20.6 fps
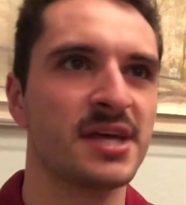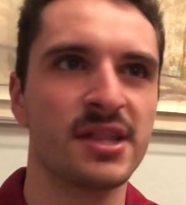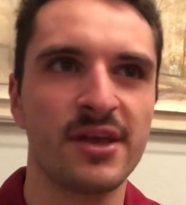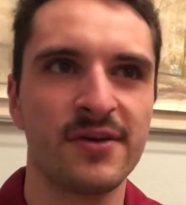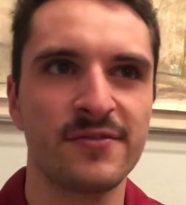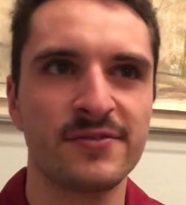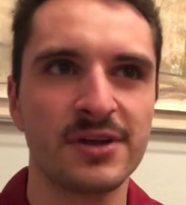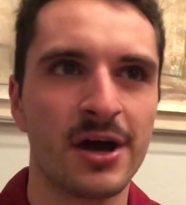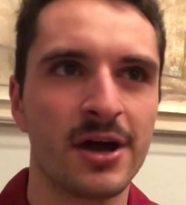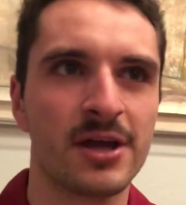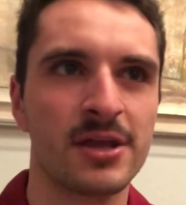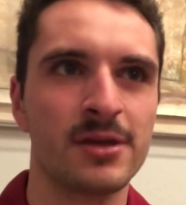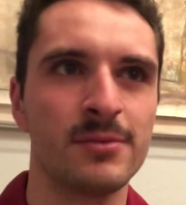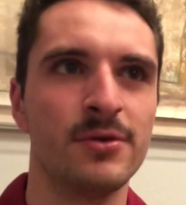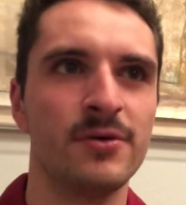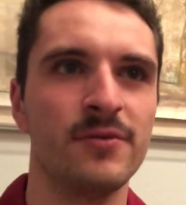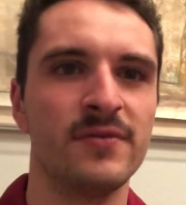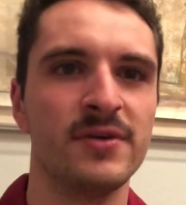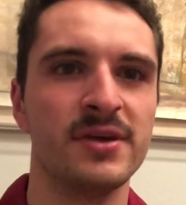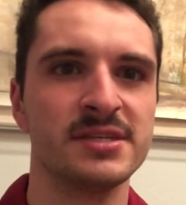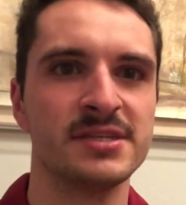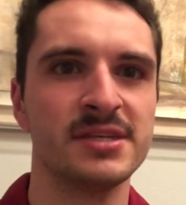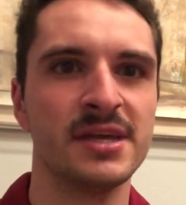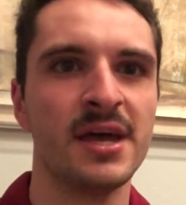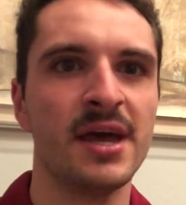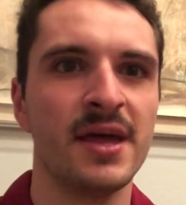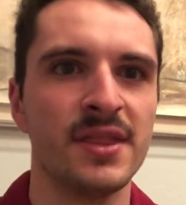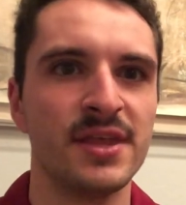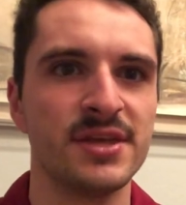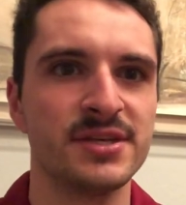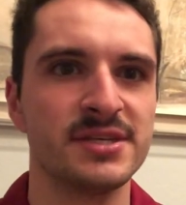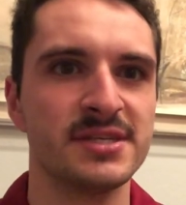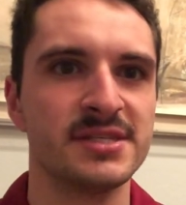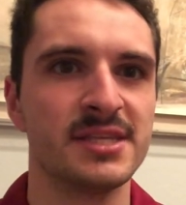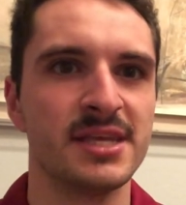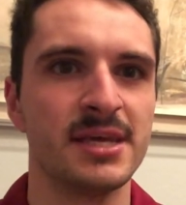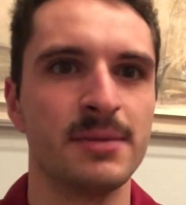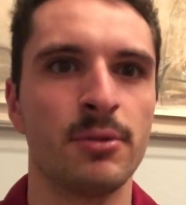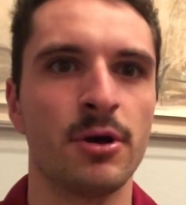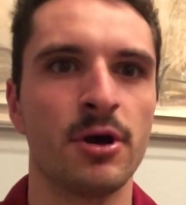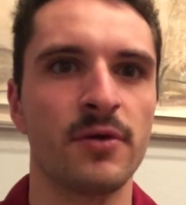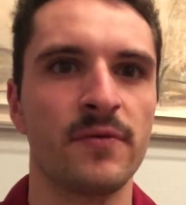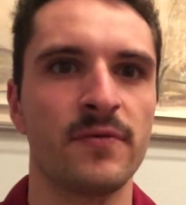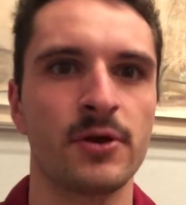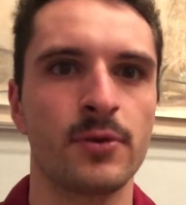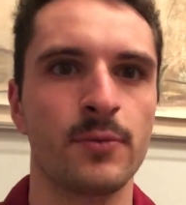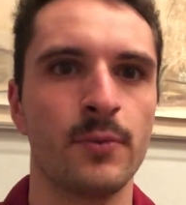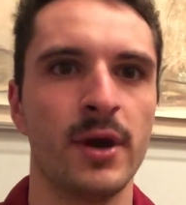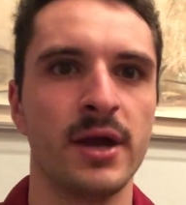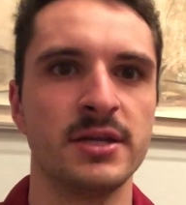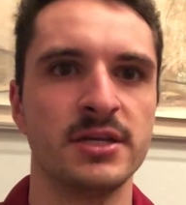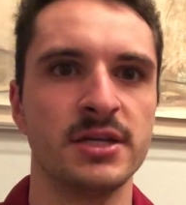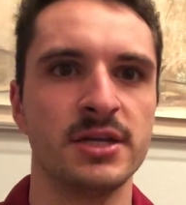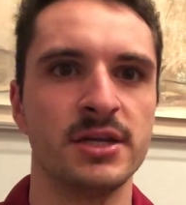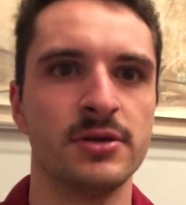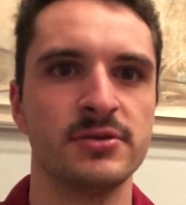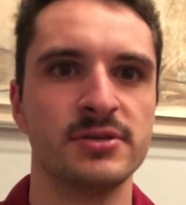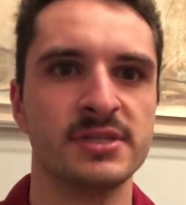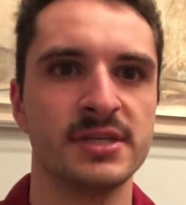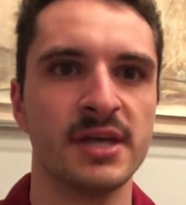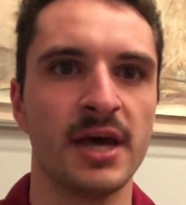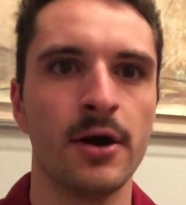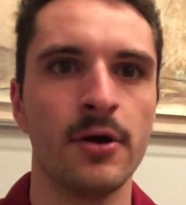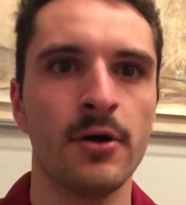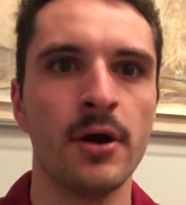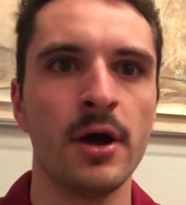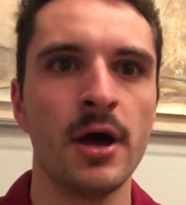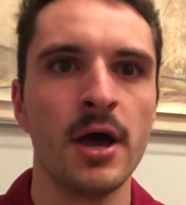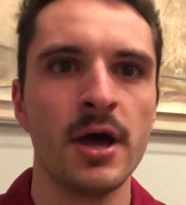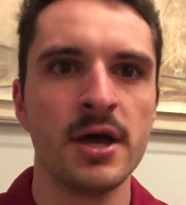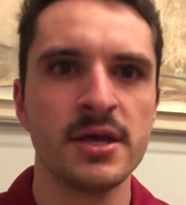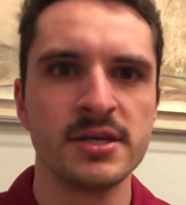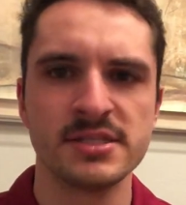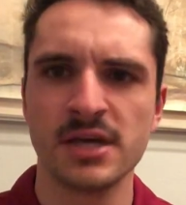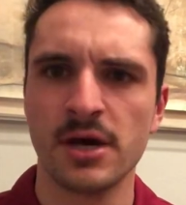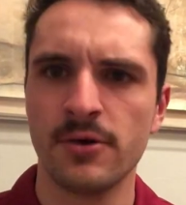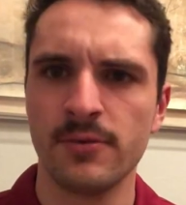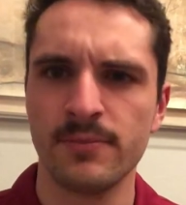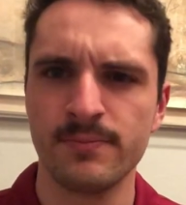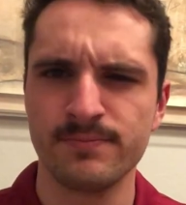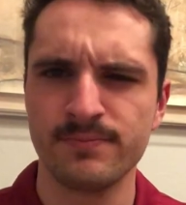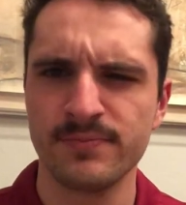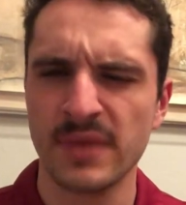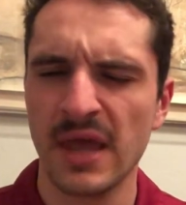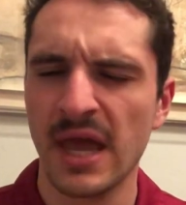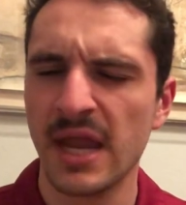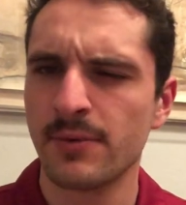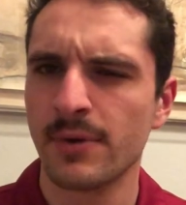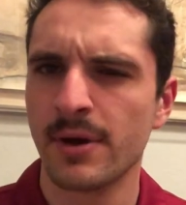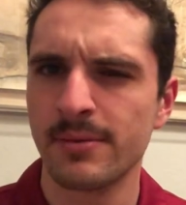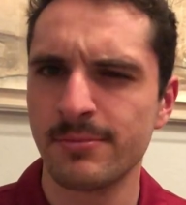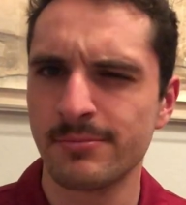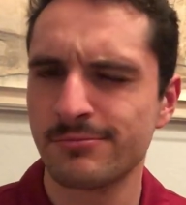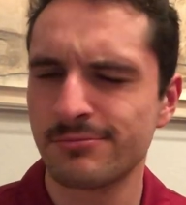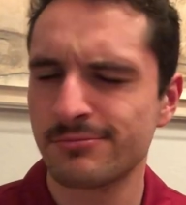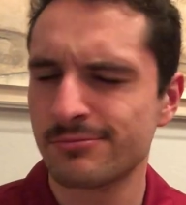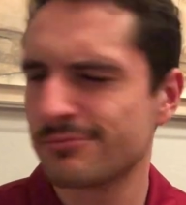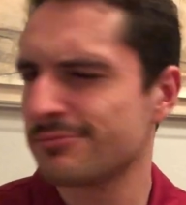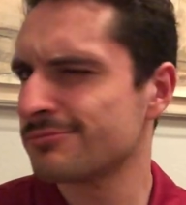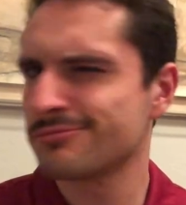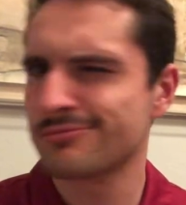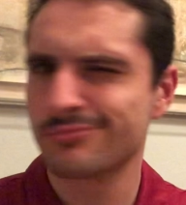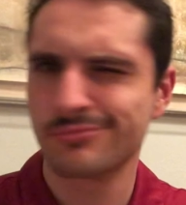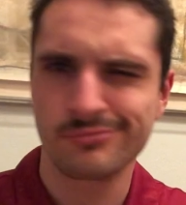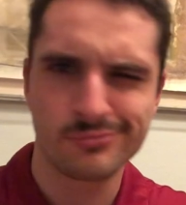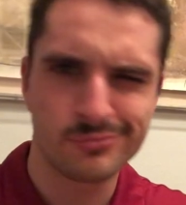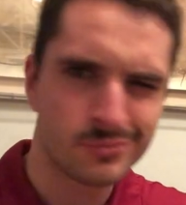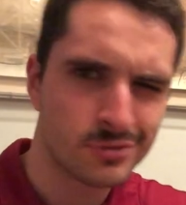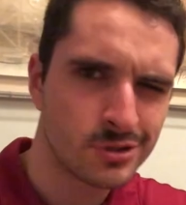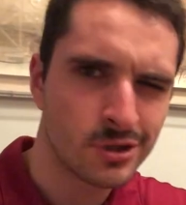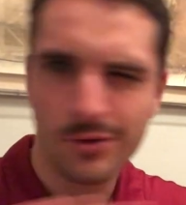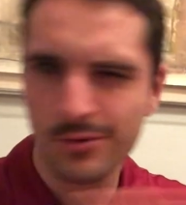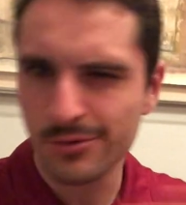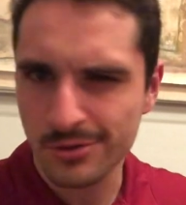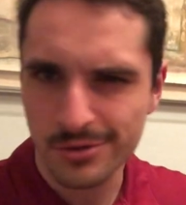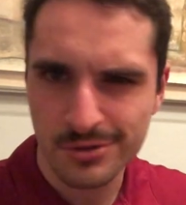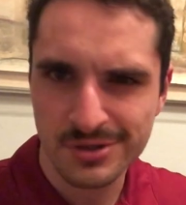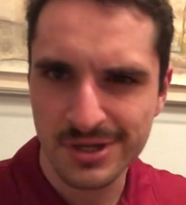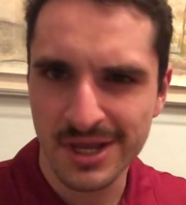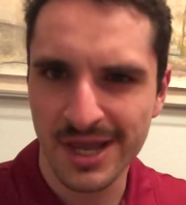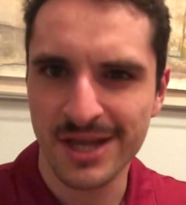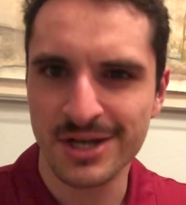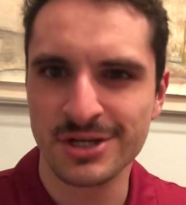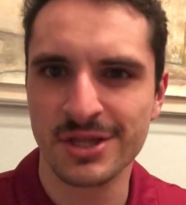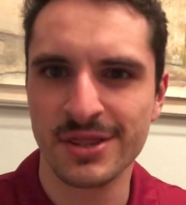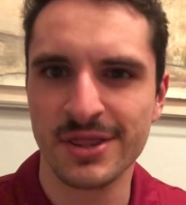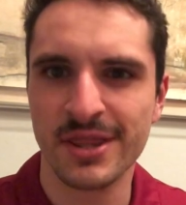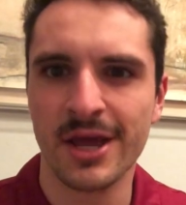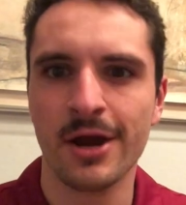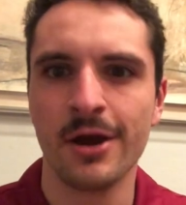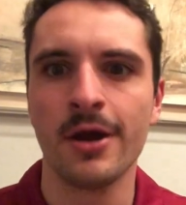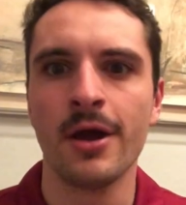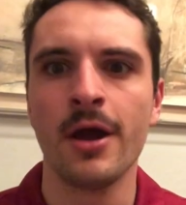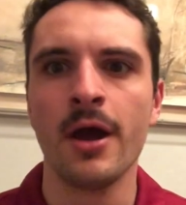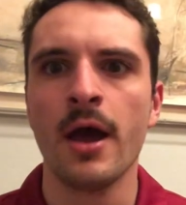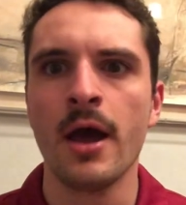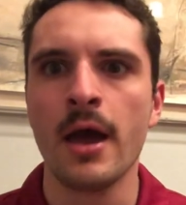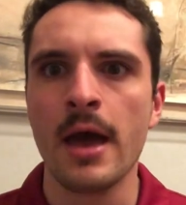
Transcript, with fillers: I love talking movies. This is the perfect way to do so. So anyway, total tangent there.